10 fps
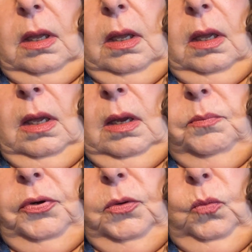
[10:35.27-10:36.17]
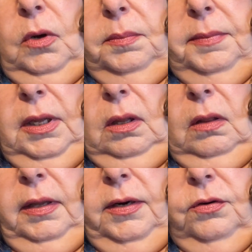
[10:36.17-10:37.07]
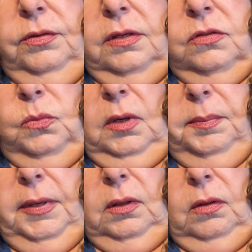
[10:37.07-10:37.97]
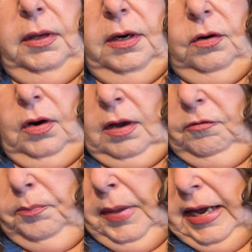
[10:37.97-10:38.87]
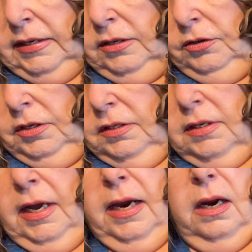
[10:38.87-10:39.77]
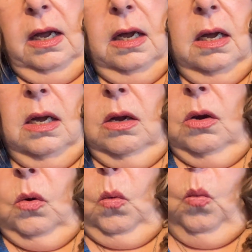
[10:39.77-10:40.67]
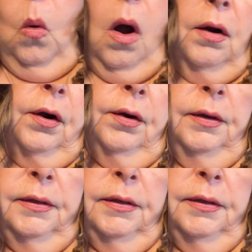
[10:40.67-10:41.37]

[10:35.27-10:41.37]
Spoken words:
and put 1 milliliter, this 1 milliliter of bacteriostatic water